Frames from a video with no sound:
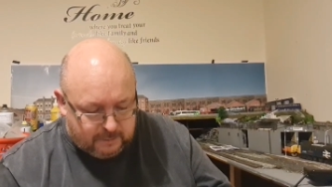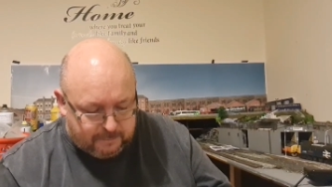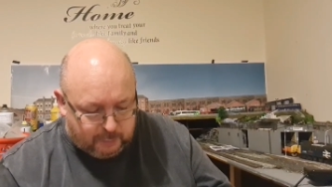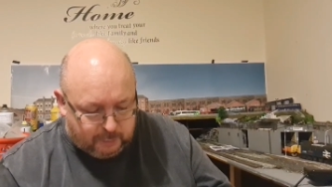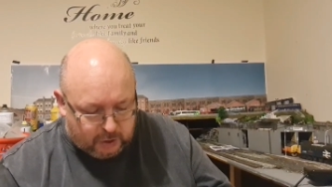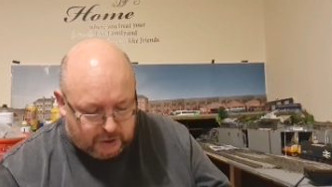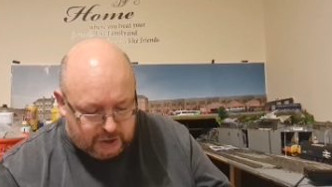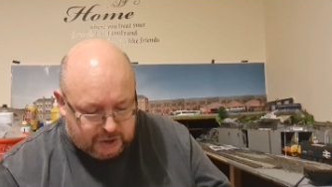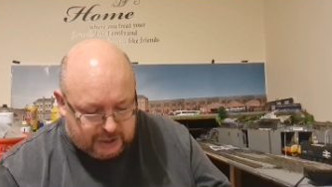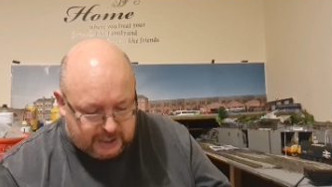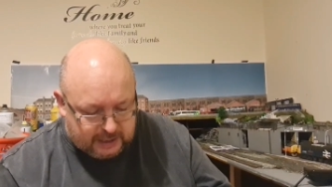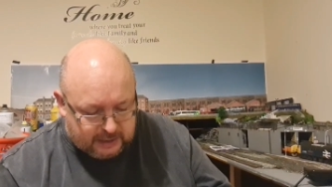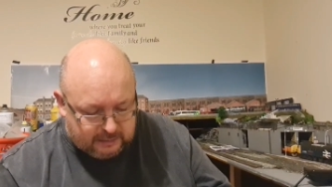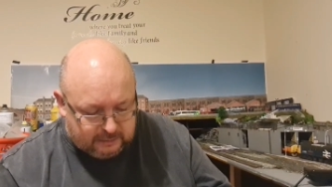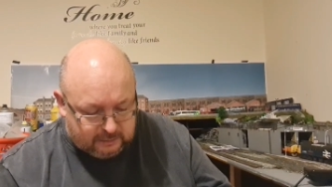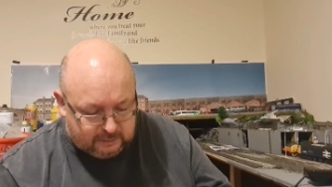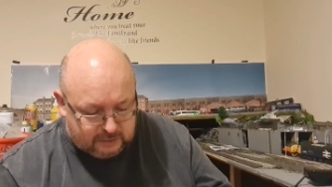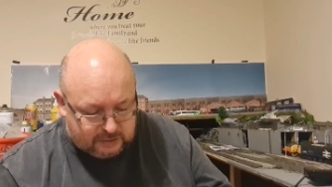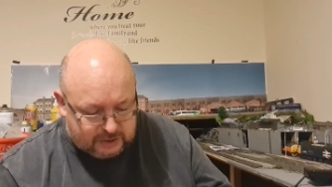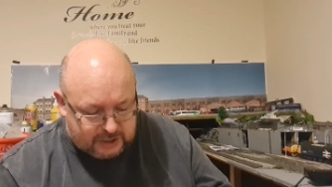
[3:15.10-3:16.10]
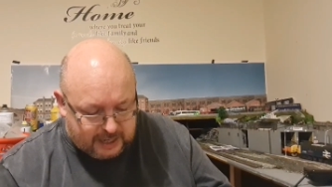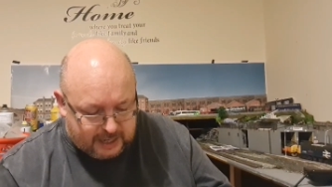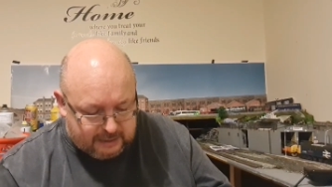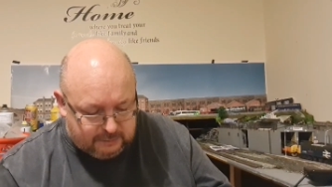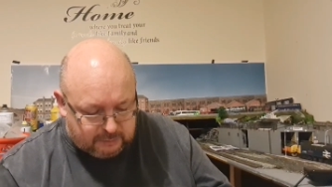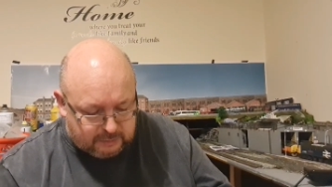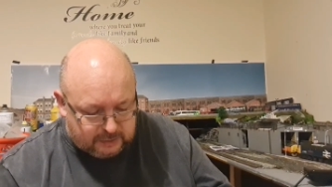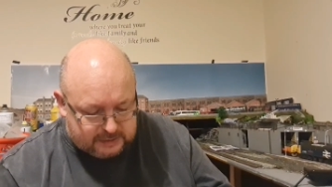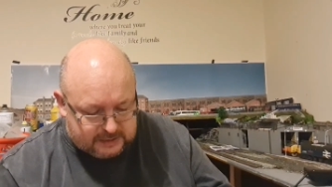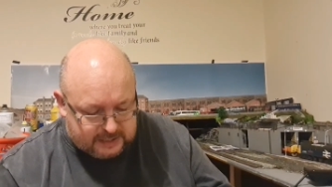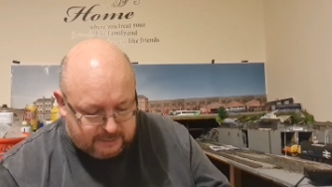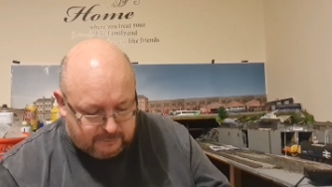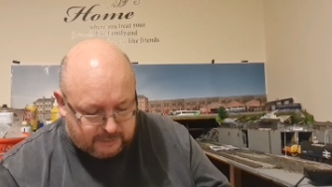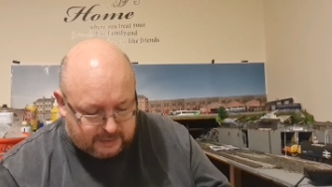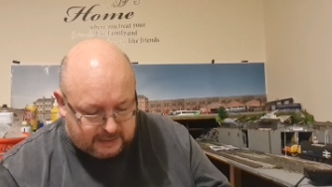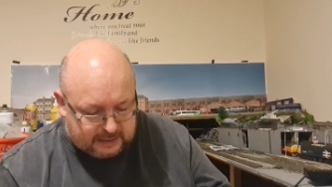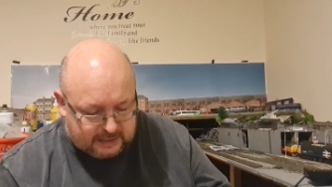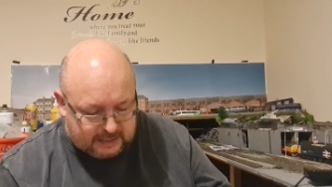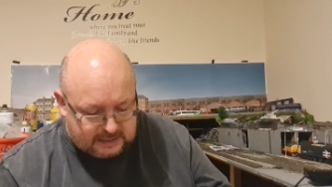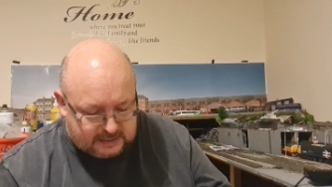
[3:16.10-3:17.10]
The body shared with the same
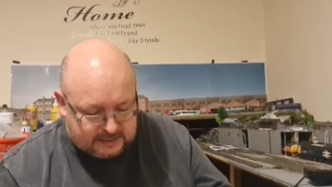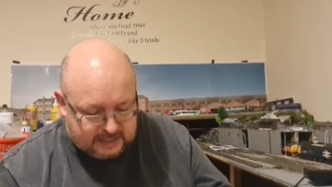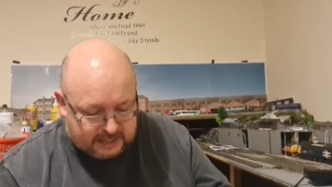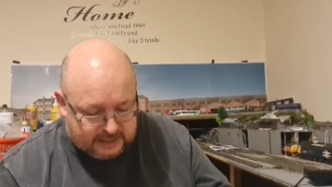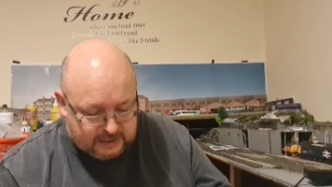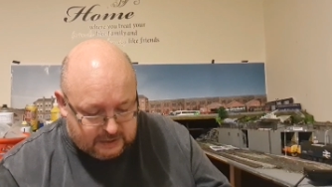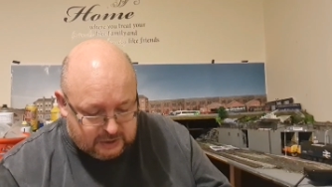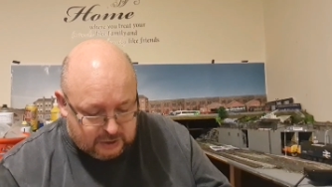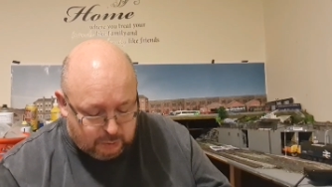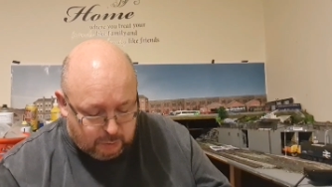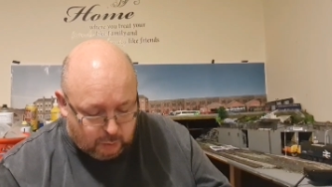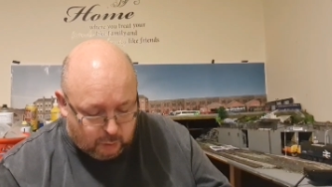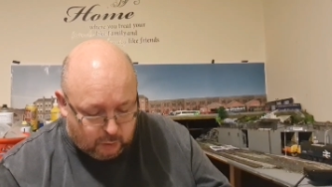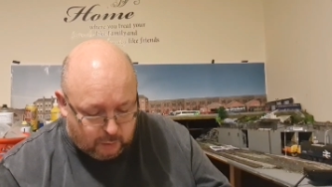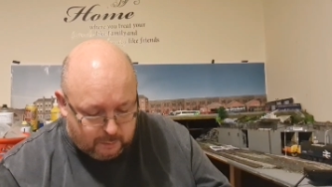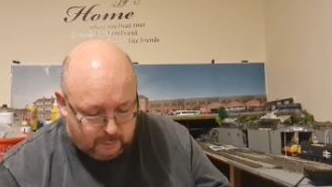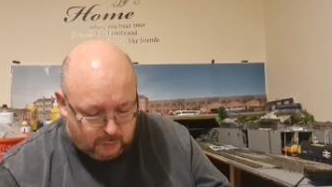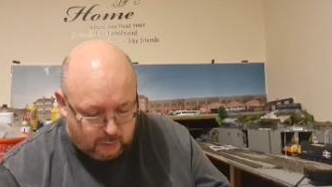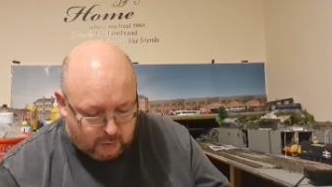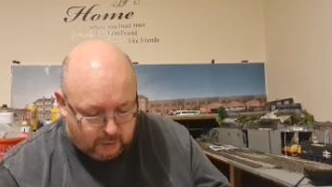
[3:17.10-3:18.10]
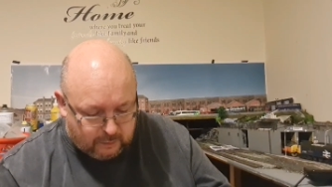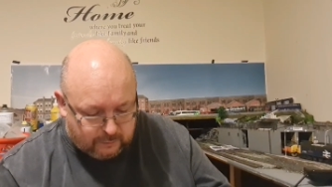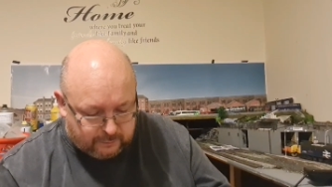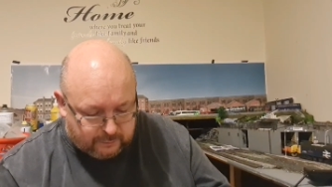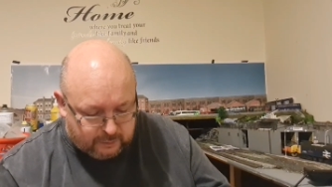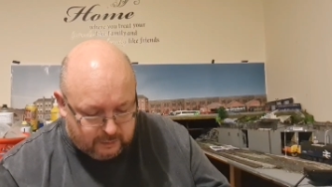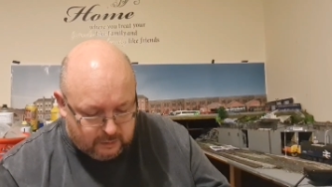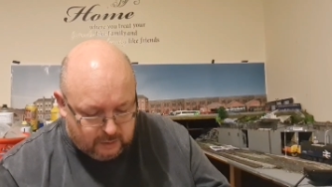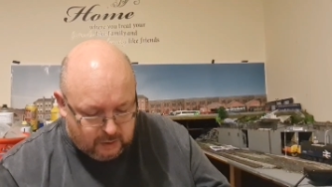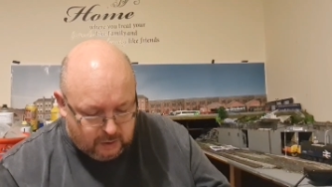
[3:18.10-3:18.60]
with the Class 92 locomotive